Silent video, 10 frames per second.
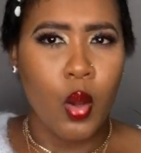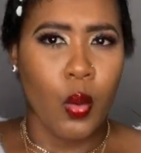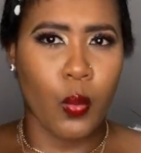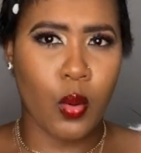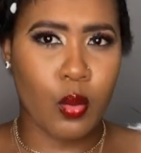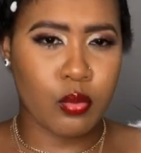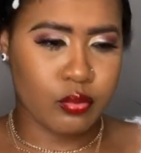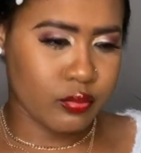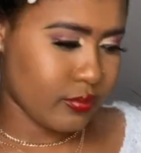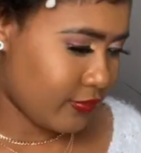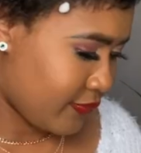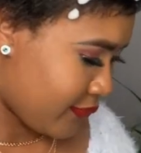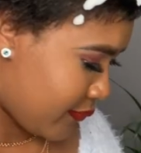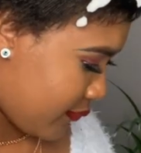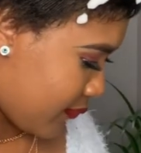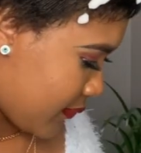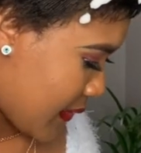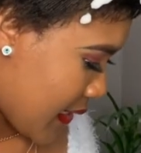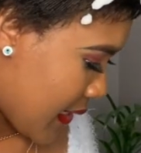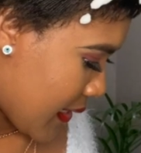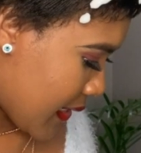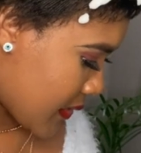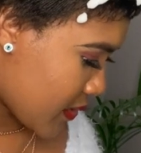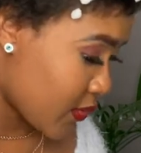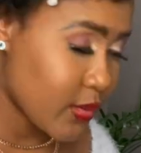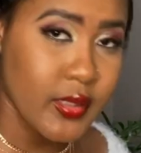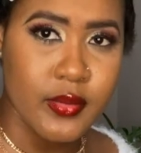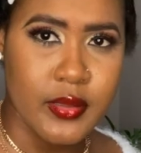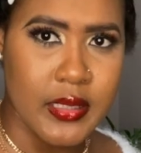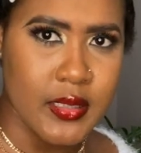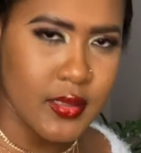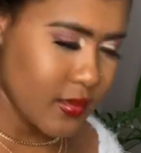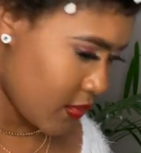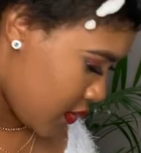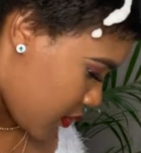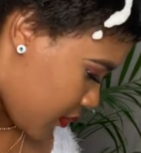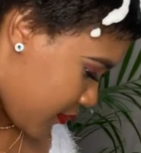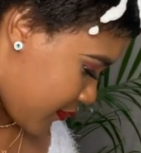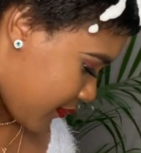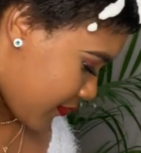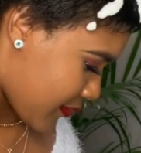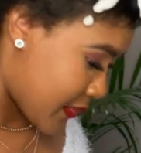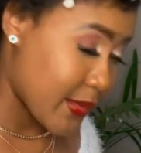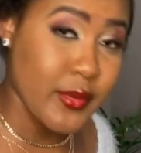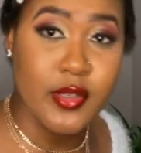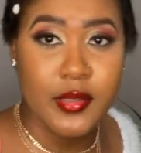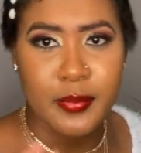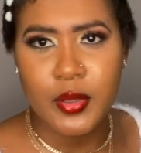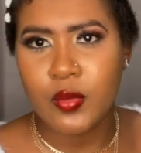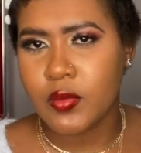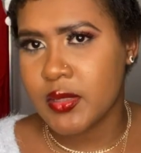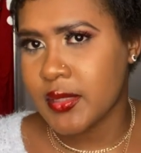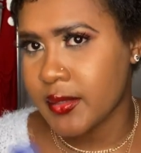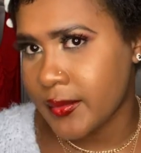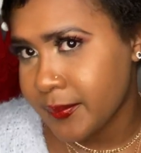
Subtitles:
Woo! Nothing don't need guys. Let me not be naughty.